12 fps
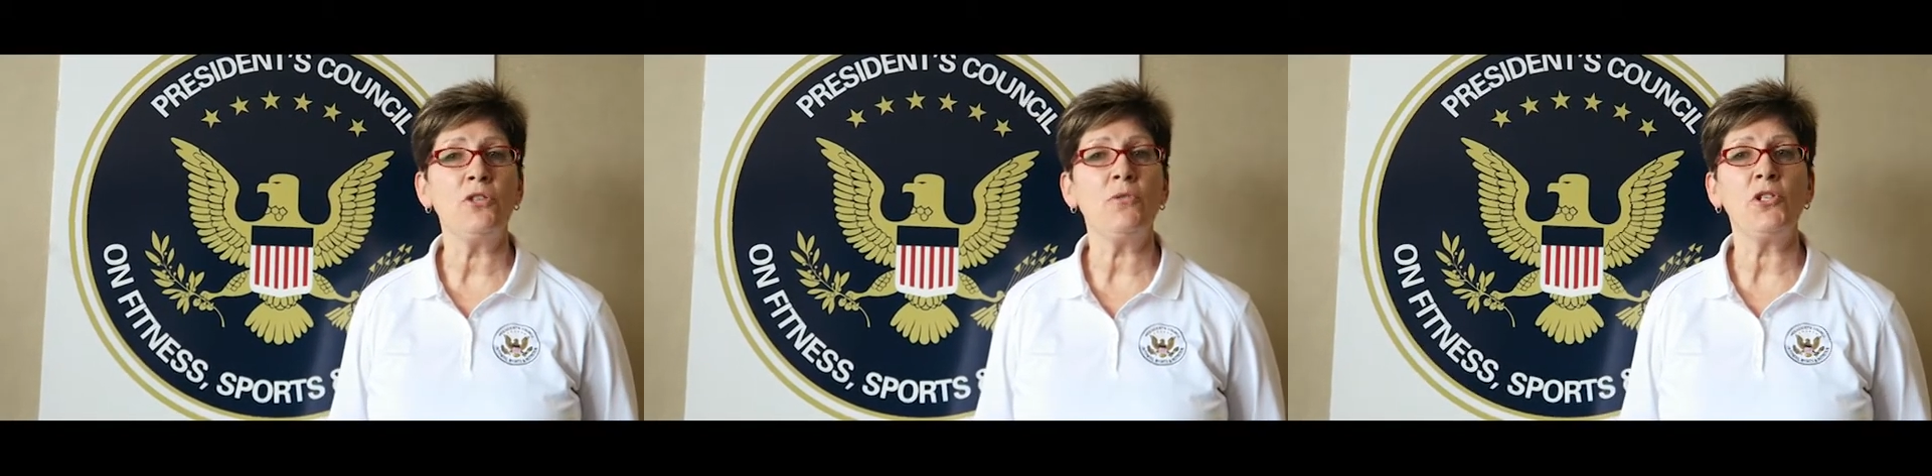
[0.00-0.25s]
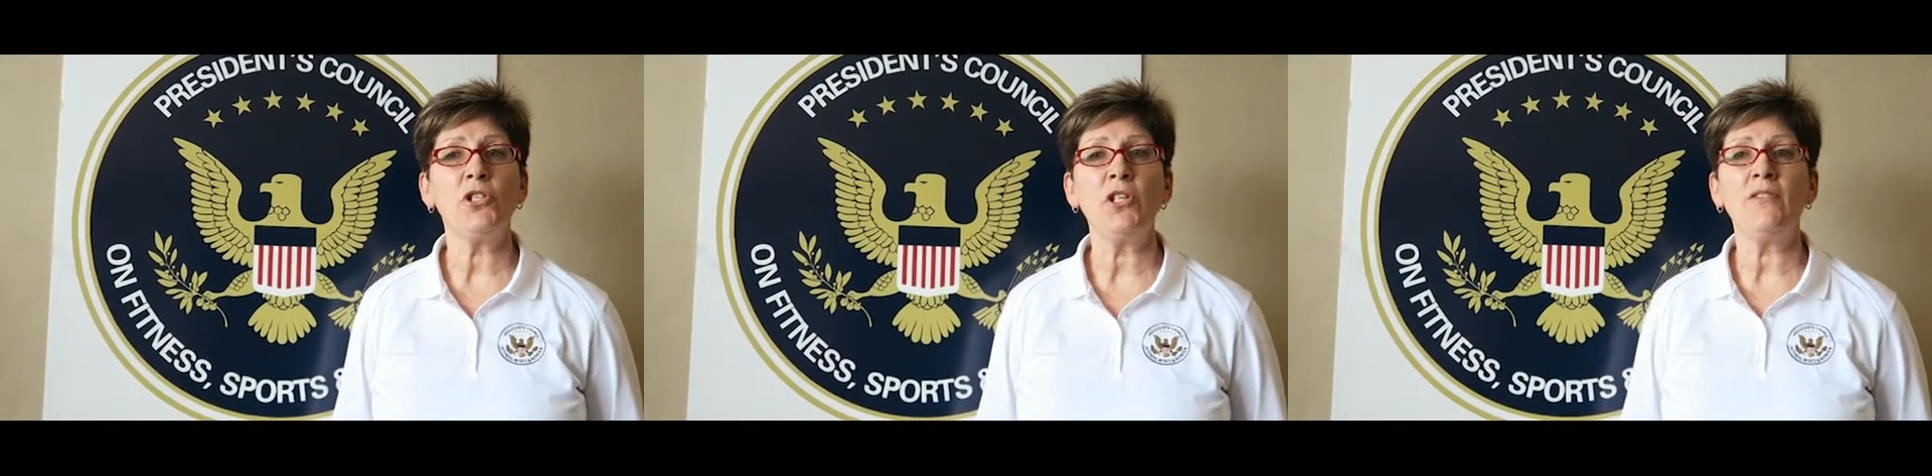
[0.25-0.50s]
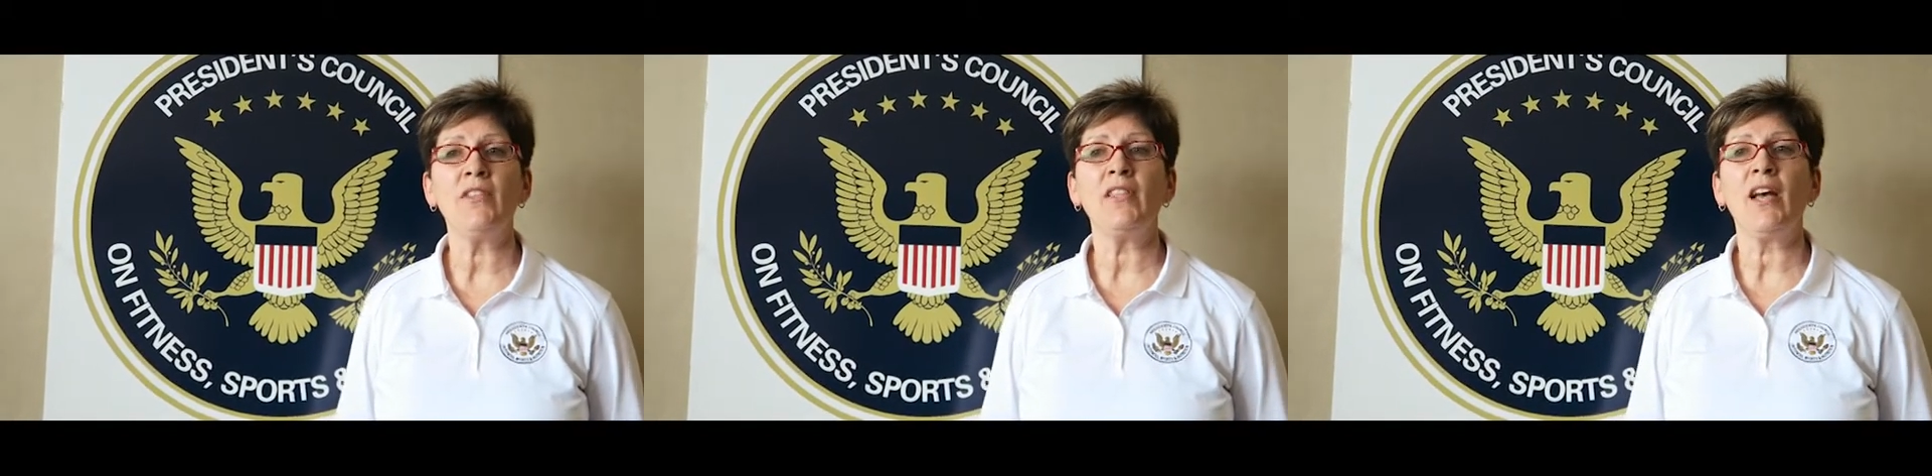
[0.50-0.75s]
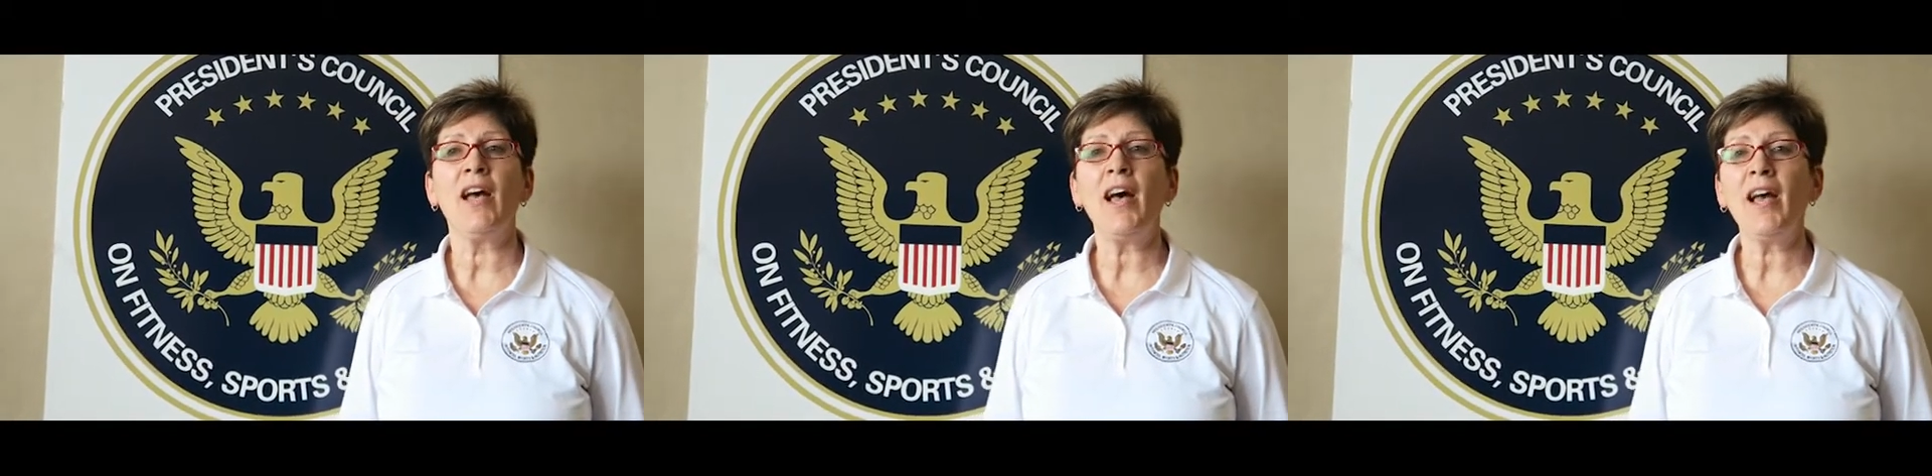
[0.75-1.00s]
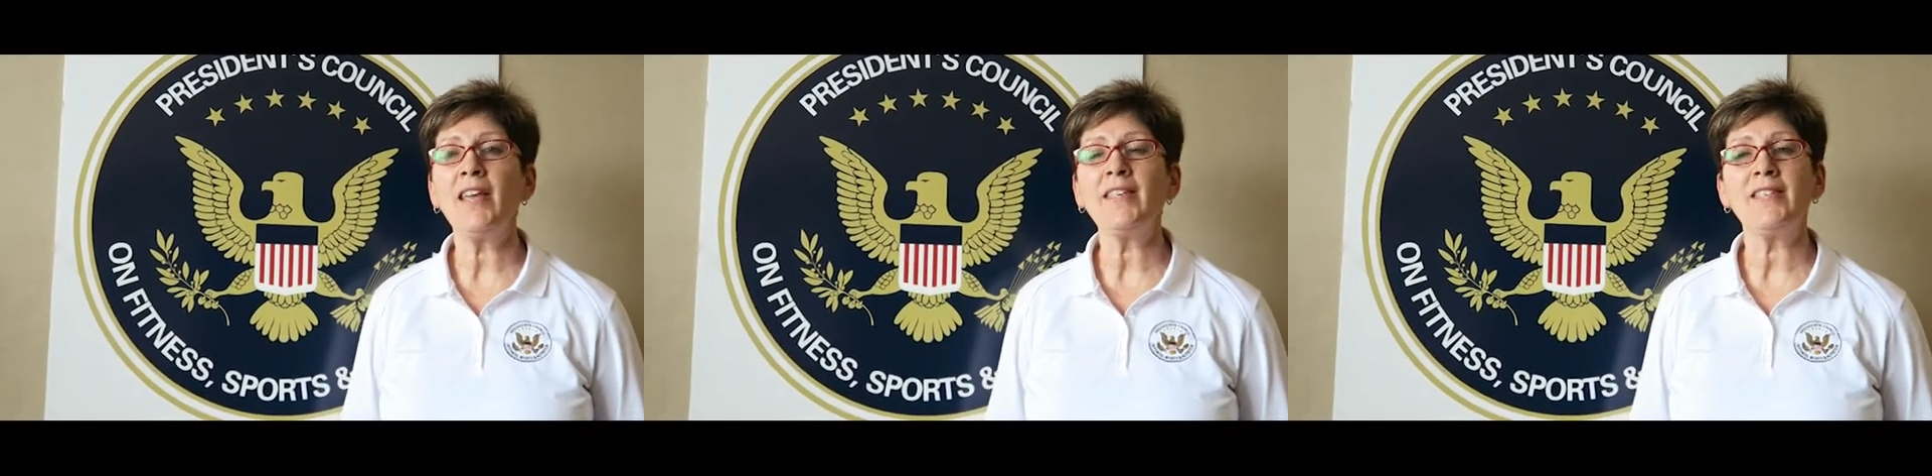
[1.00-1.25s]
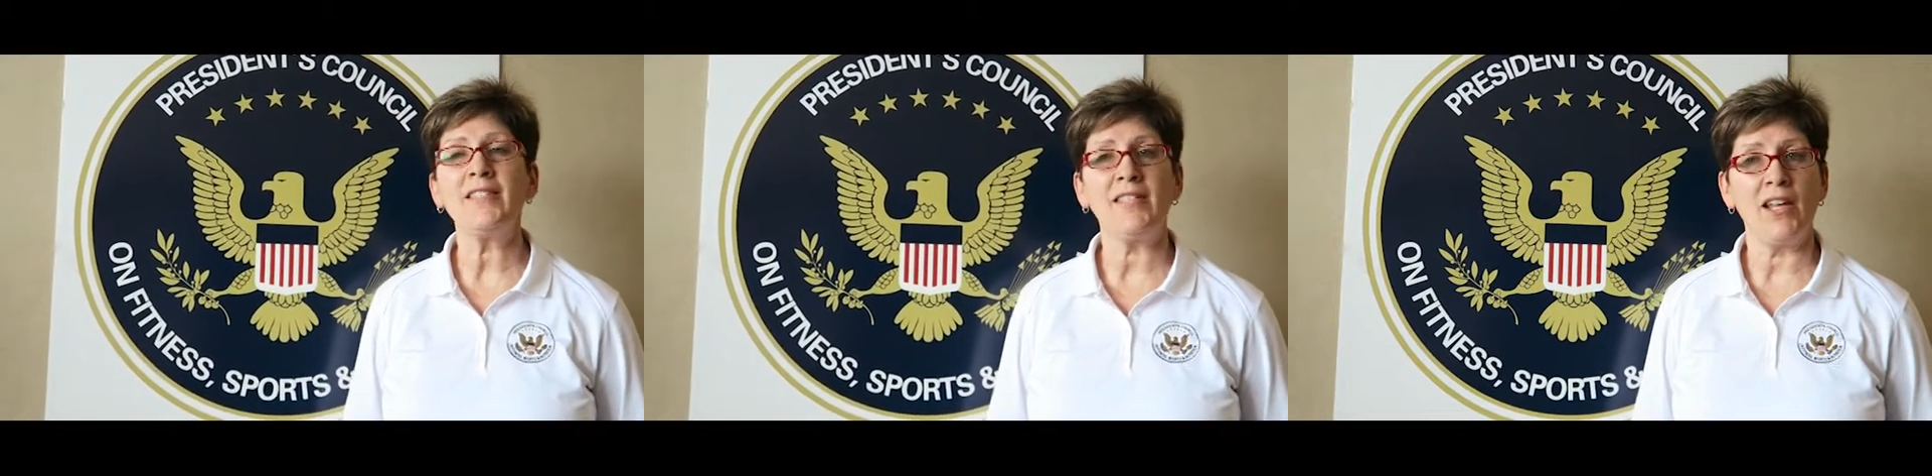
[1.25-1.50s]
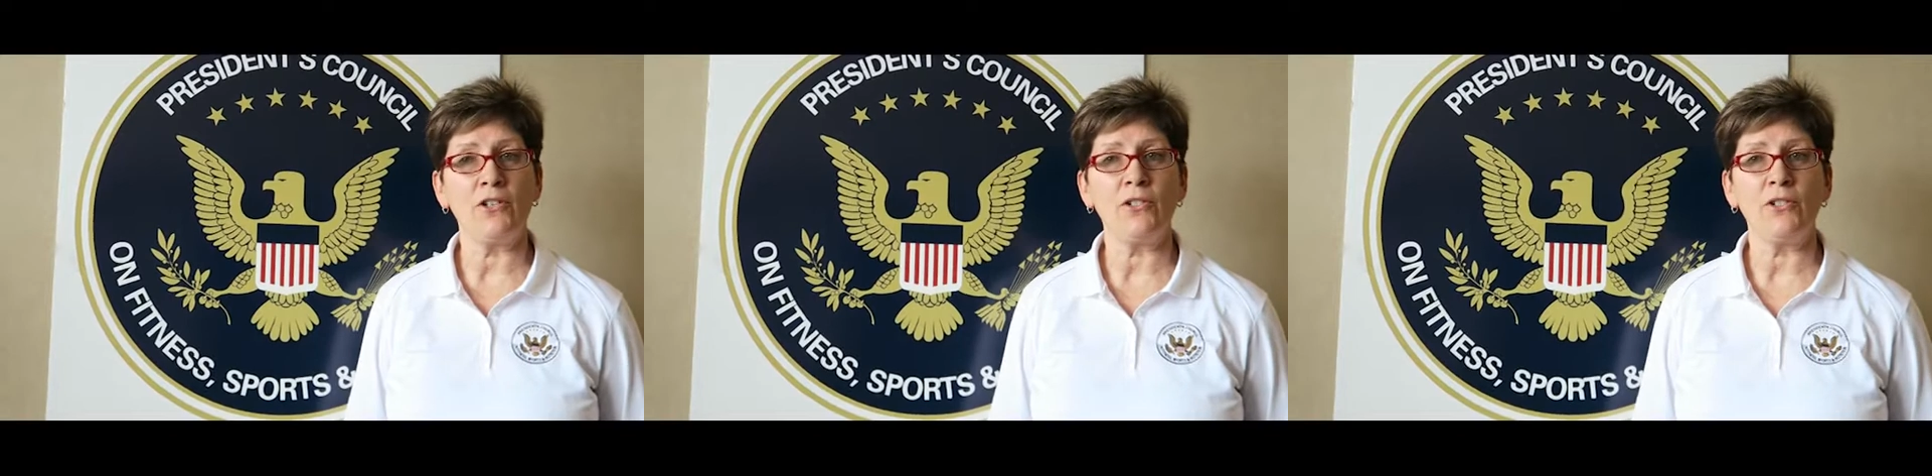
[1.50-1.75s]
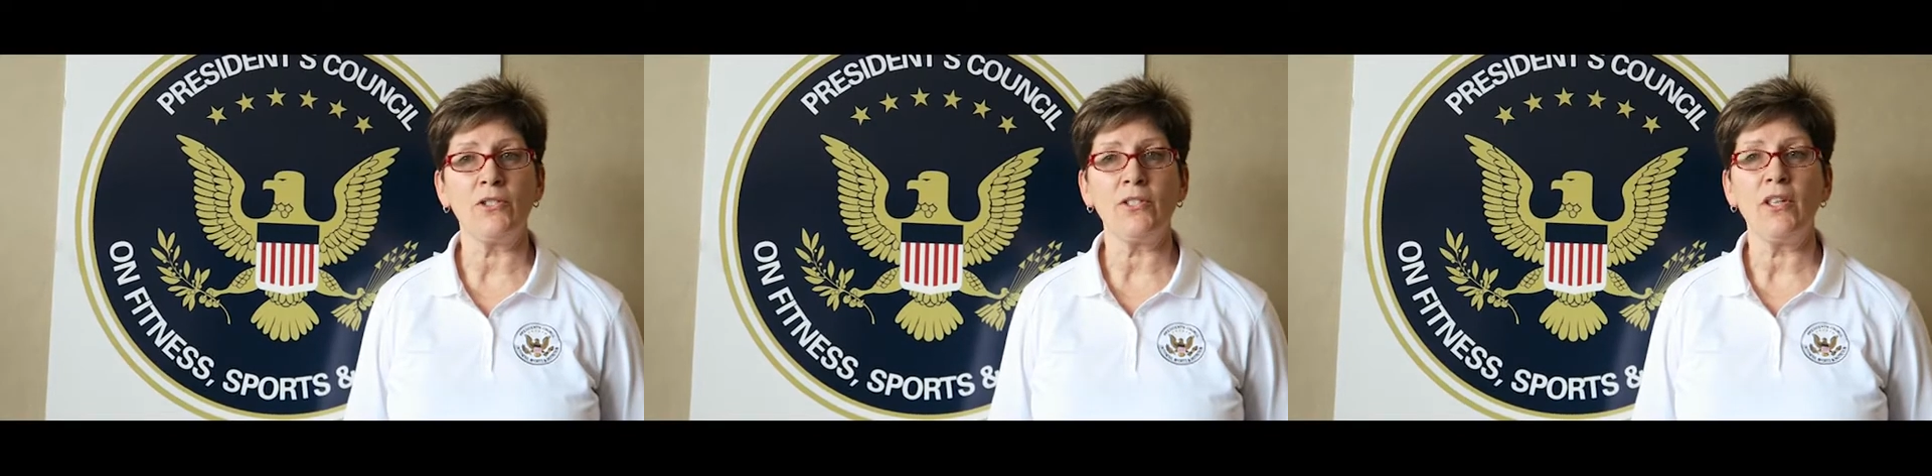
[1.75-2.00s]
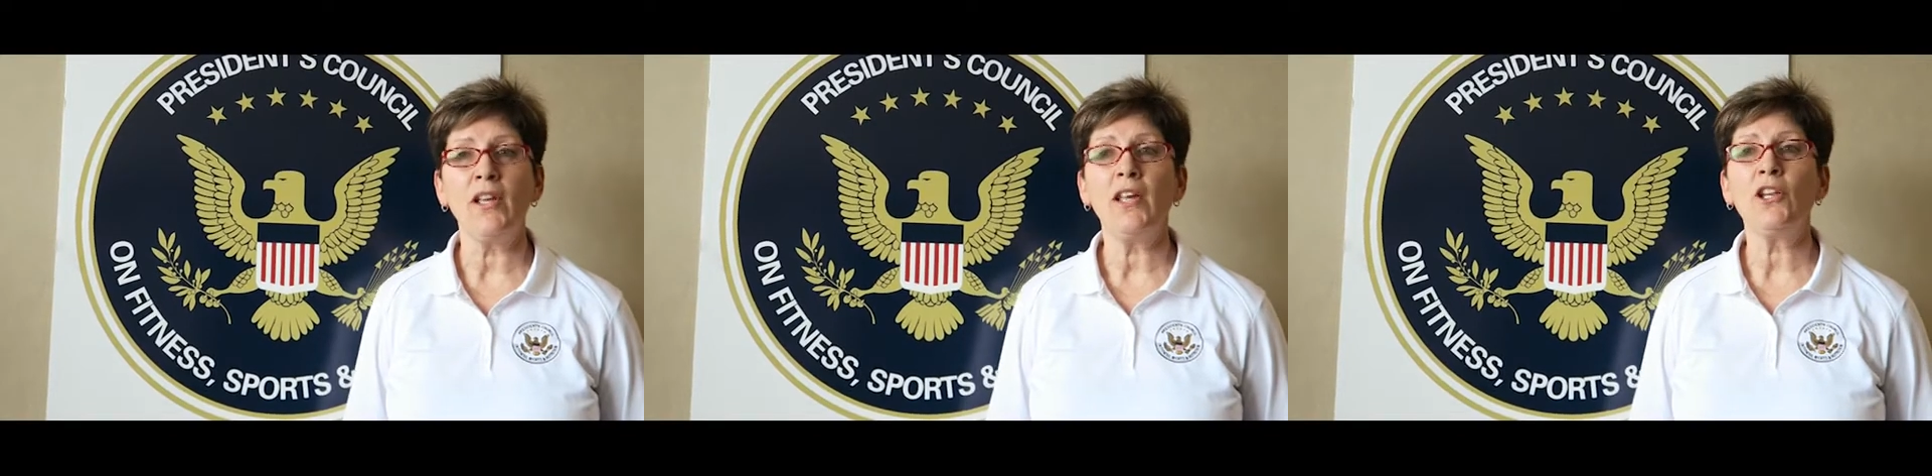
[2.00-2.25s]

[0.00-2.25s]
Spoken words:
to achieving the highest standards